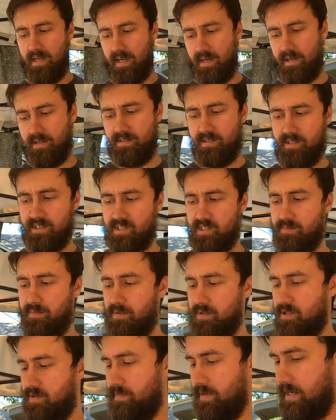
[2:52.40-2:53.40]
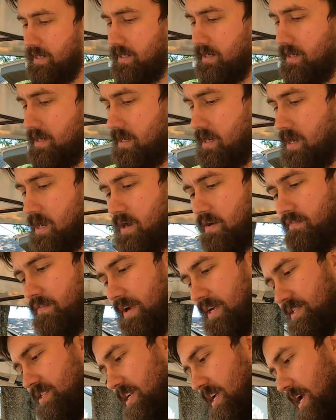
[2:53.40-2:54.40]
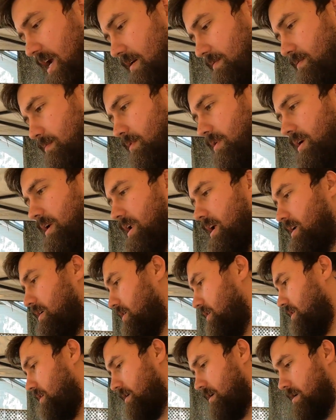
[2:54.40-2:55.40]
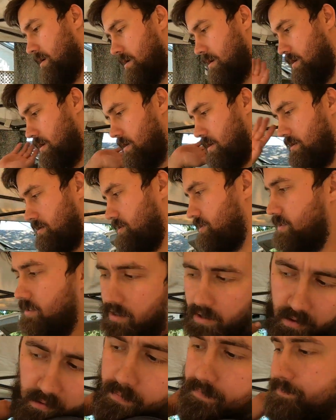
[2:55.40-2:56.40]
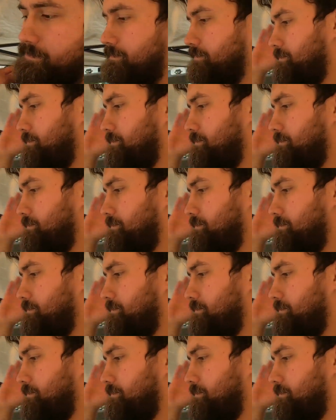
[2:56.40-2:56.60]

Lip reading: that because this is supposed to be a fancy aftermarket header, so